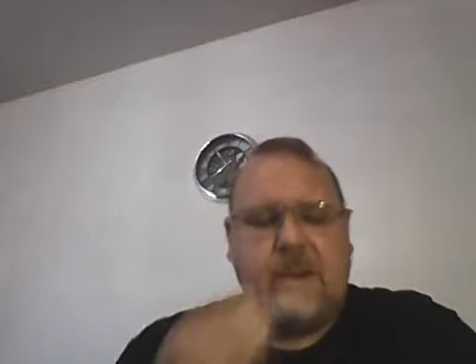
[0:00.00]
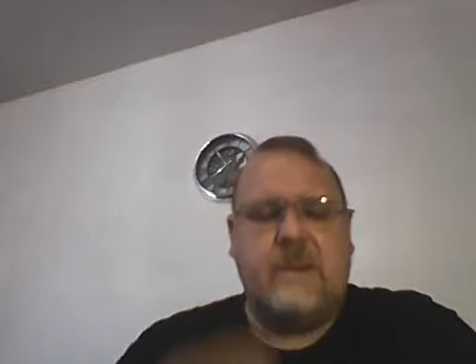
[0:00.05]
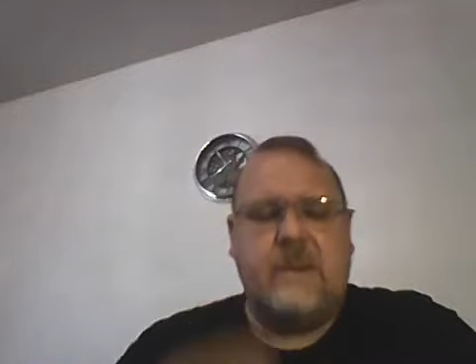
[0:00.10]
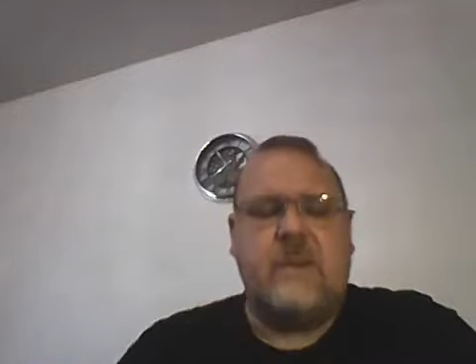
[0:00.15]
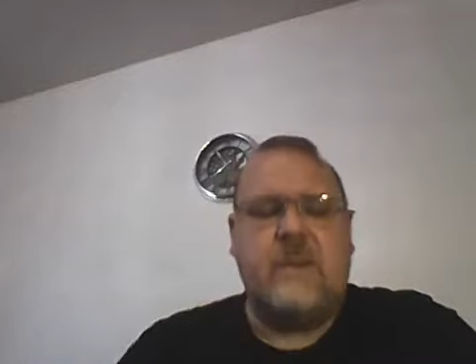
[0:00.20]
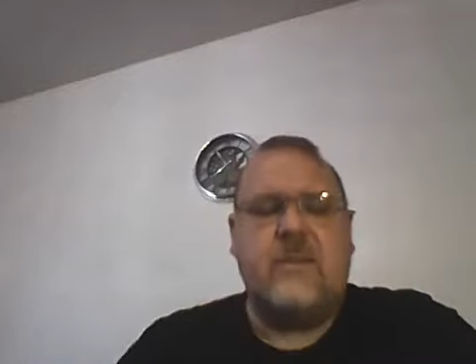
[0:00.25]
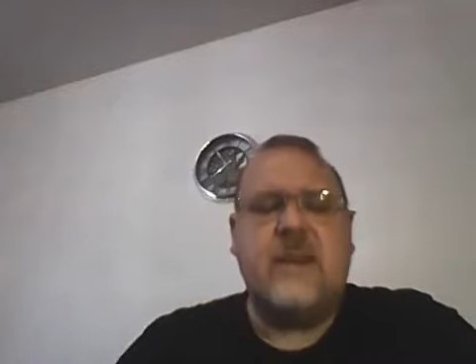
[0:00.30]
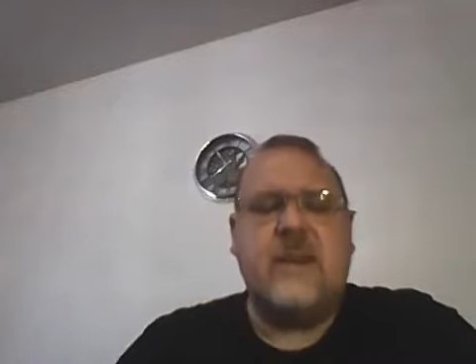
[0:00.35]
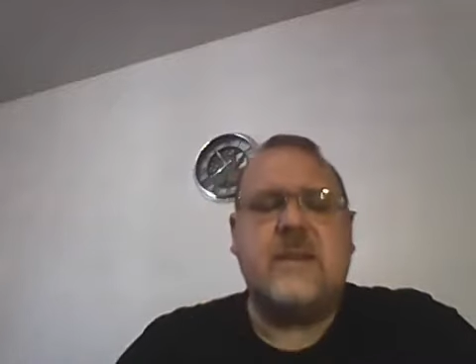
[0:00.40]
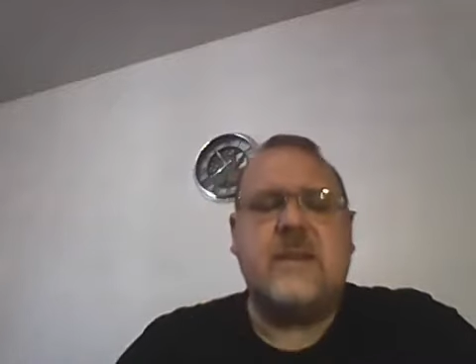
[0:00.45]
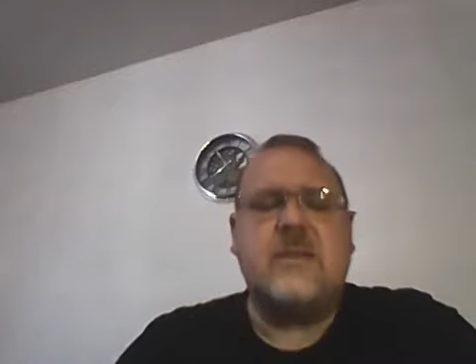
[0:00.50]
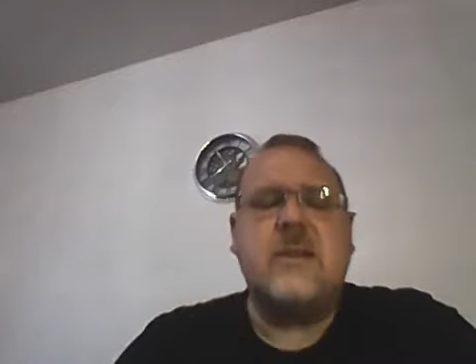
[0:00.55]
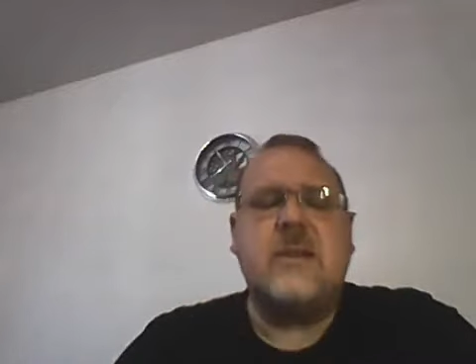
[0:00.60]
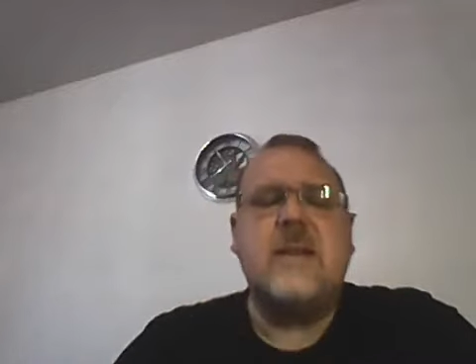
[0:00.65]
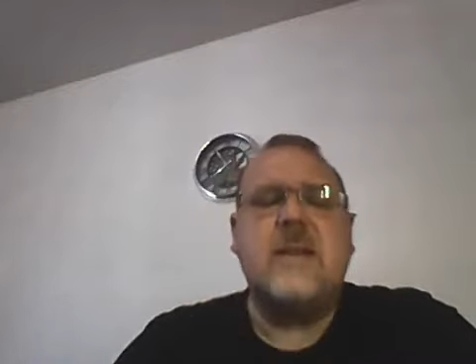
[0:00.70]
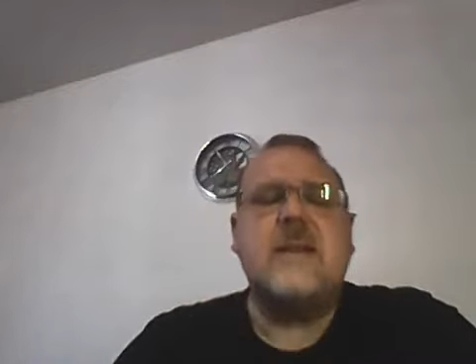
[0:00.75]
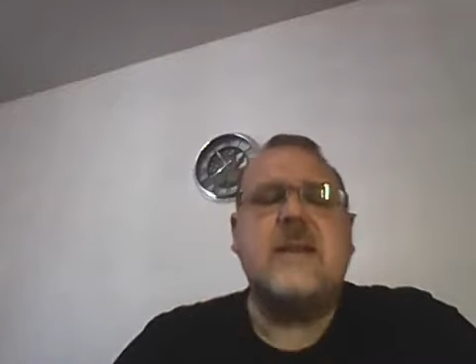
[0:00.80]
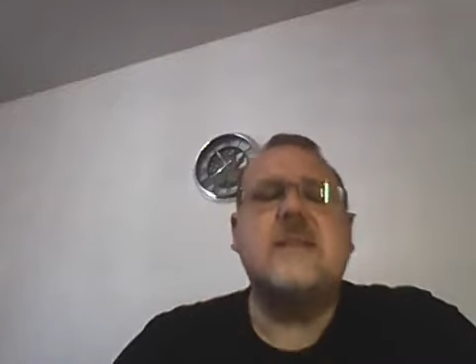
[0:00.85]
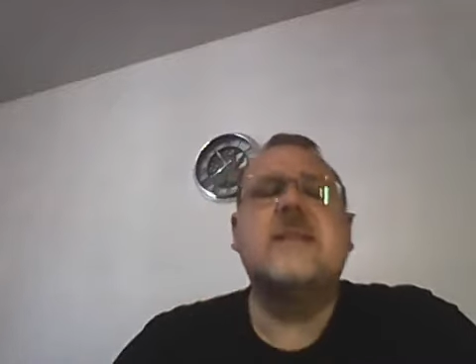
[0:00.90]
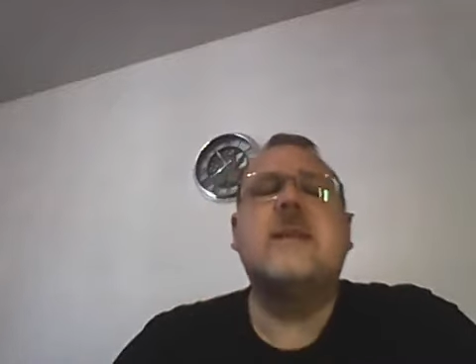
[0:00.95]
The victory
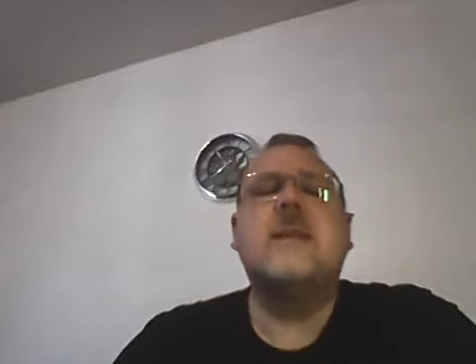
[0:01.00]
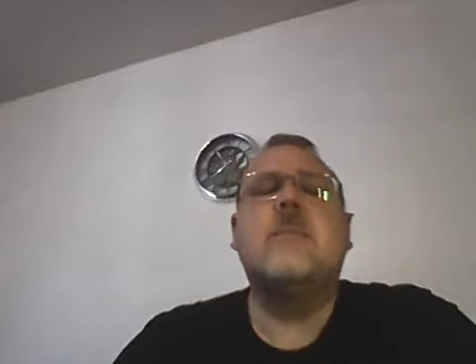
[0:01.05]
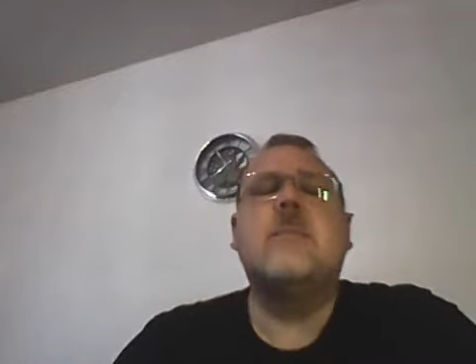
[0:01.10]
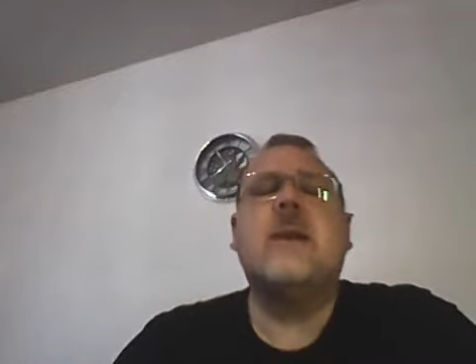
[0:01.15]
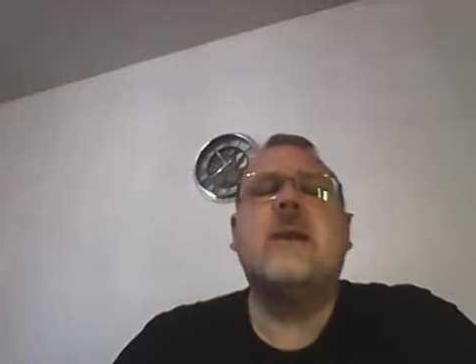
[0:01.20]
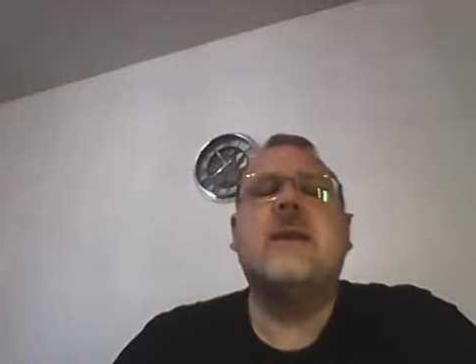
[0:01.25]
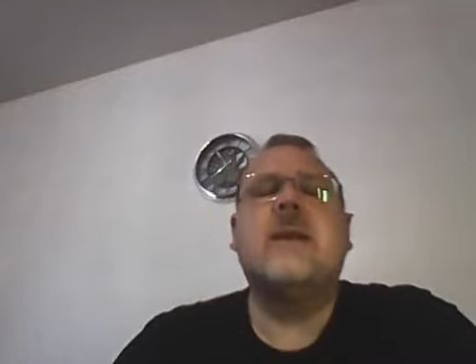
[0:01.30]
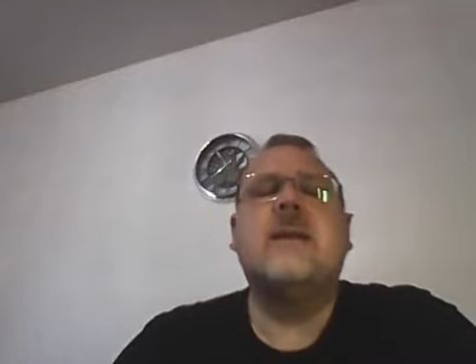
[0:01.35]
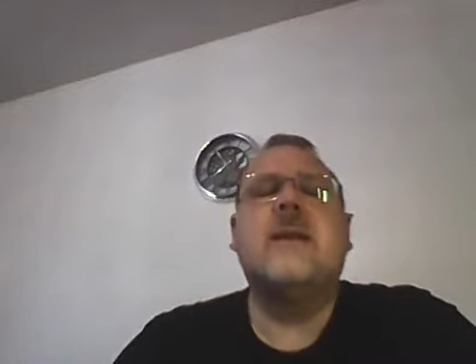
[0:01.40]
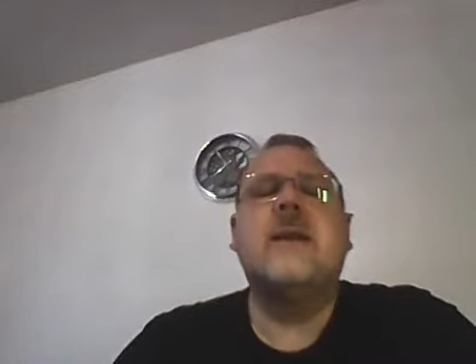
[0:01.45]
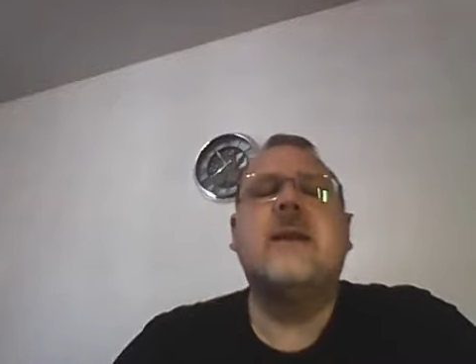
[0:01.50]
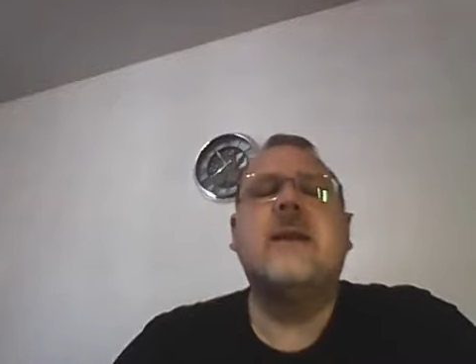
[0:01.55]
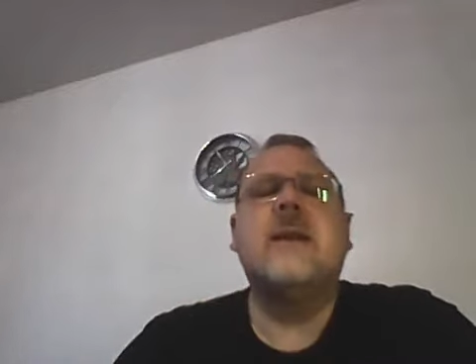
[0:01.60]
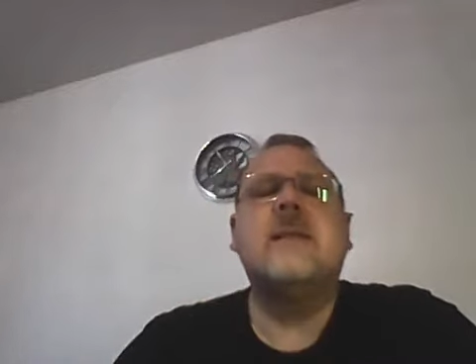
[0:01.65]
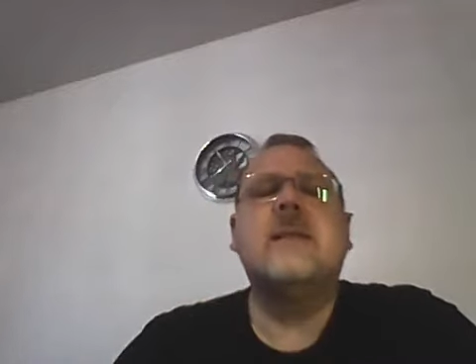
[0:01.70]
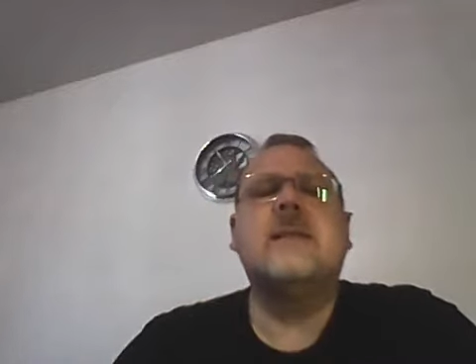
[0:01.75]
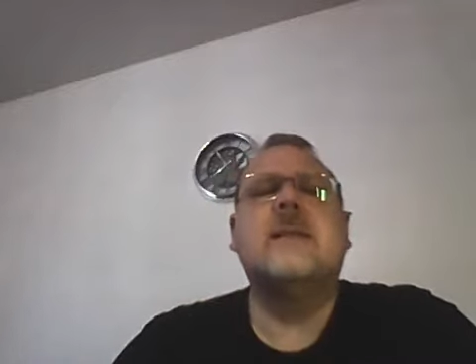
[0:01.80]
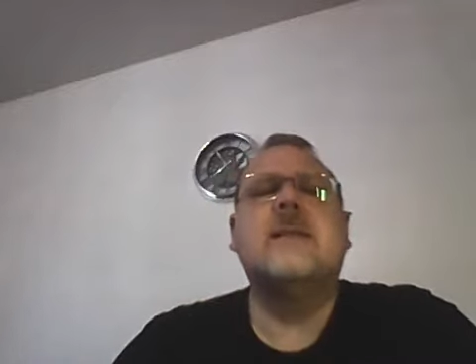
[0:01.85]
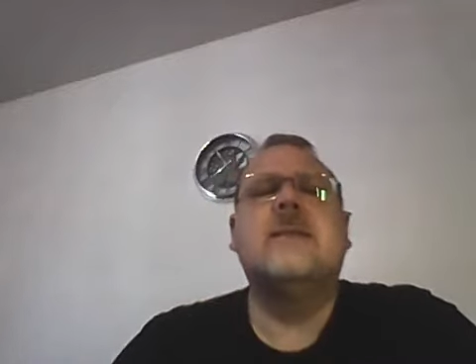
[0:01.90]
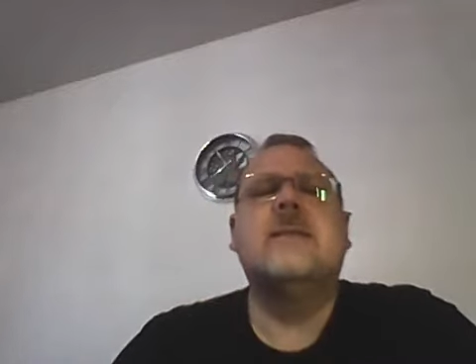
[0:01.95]
doesn't depend on
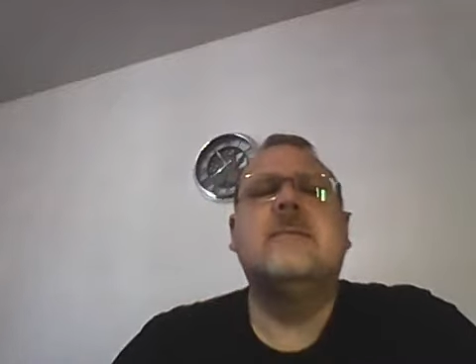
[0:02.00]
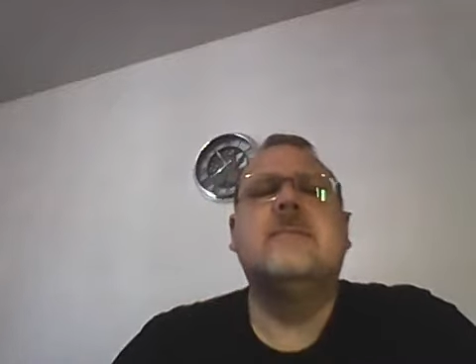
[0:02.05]
us.